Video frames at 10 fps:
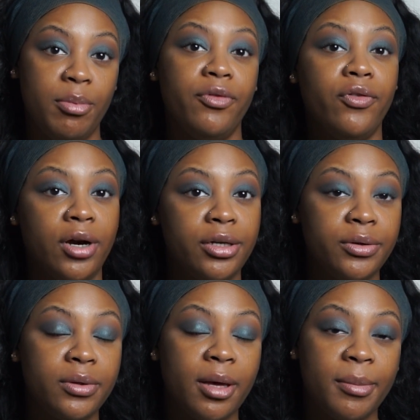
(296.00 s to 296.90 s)
before
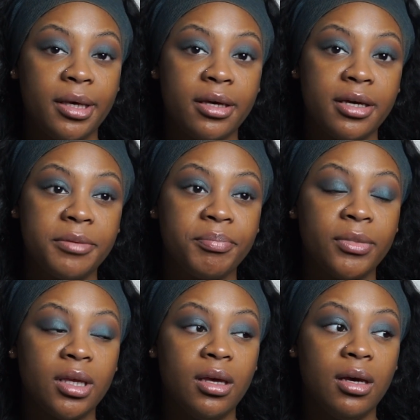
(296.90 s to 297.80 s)
I do that
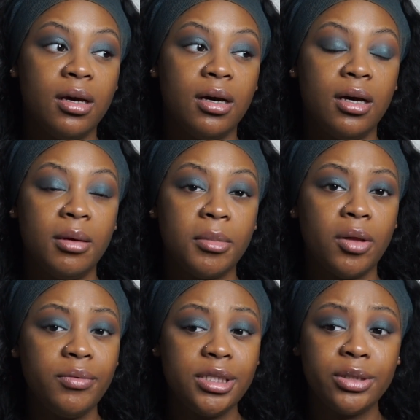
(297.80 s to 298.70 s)
makeup.
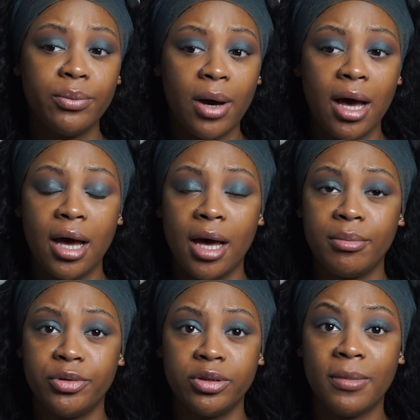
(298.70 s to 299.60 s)
Only reason why
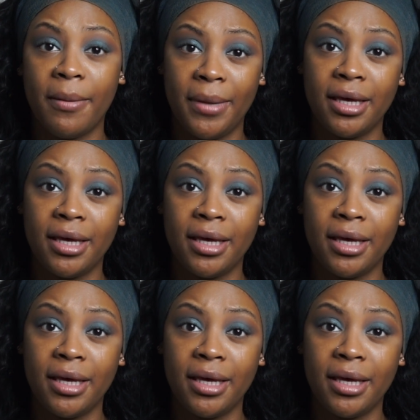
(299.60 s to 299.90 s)
I'm doing my